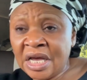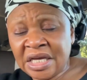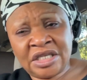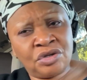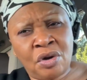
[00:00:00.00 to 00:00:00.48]

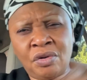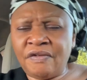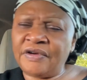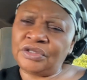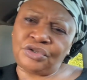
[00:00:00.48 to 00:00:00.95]
It's all
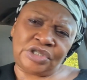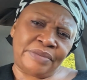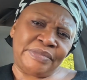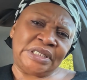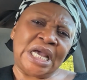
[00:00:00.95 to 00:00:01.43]
over on
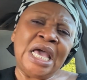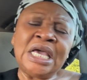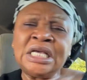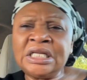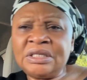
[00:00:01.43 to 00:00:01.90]
social media.
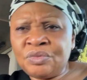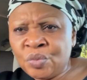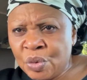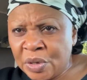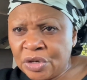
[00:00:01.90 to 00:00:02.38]
We
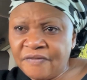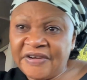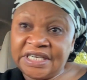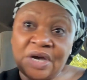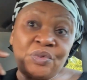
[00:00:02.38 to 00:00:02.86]
went
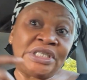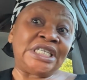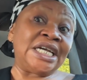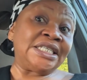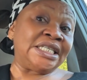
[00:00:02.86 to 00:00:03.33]
over there. We
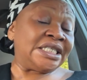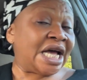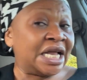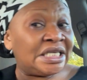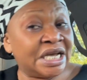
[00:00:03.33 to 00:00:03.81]
checked it,
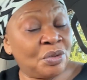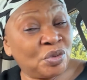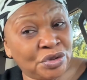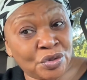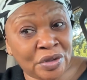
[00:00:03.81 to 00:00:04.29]
and there
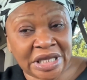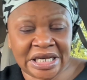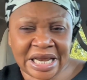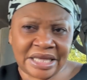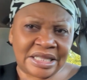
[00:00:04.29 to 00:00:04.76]
was
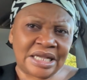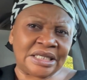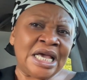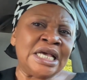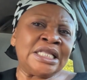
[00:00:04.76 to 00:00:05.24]
nothing like that.
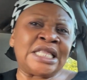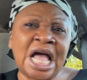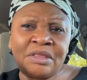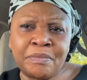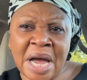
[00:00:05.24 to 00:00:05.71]

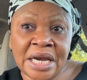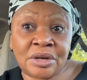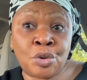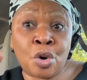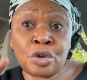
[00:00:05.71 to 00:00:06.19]
That
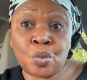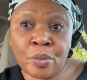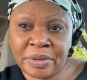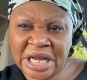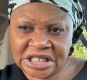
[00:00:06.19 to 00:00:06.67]
man, God will
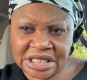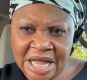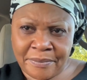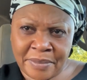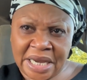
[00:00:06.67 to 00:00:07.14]
bless
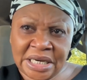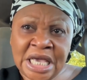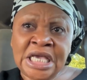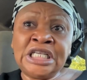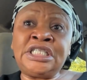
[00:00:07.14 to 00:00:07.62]
that man.
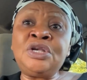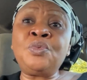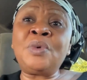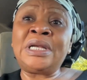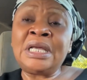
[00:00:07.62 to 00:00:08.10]
You see,
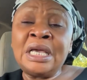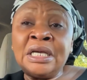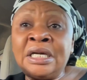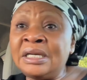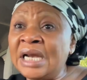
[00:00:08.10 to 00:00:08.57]
when
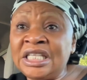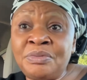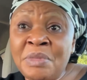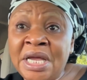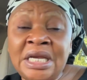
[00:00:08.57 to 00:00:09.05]
great
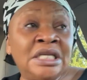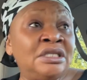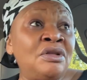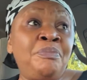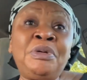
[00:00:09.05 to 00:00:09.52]
men is
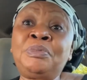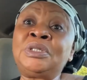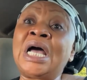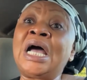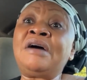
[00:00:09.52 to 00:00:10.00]
not
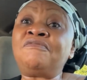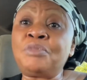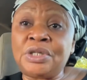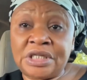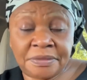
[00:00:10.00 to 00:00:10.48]
people that have
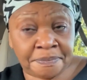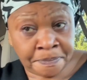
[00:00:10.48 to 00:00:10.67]
money.